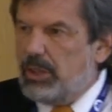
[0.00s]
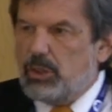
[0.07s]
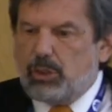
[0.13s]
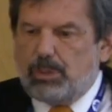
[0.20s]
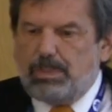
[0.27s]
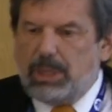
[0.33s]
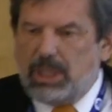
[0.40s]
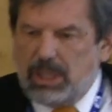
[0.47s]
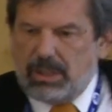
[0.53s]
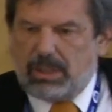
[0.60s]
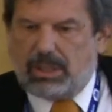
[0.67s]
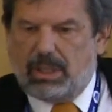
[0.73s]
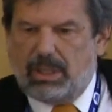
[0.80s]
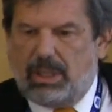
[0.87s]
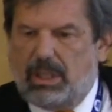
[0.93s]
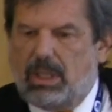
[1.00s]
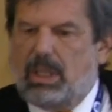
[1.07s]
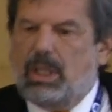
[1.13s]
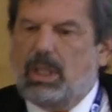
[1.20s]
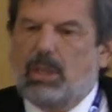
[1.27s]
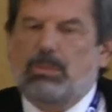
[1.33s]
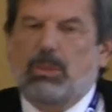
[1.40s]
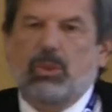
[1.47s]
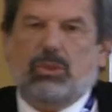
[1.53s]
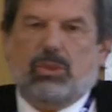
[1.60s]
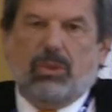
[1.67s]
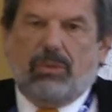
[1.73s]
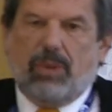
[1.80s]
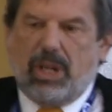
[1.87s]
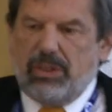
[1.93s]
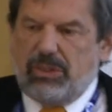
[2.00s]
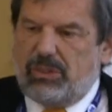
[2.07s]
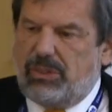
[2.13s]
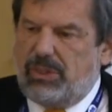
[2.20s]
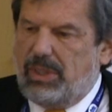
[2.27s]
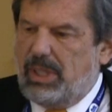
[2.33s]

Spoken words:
speed most of us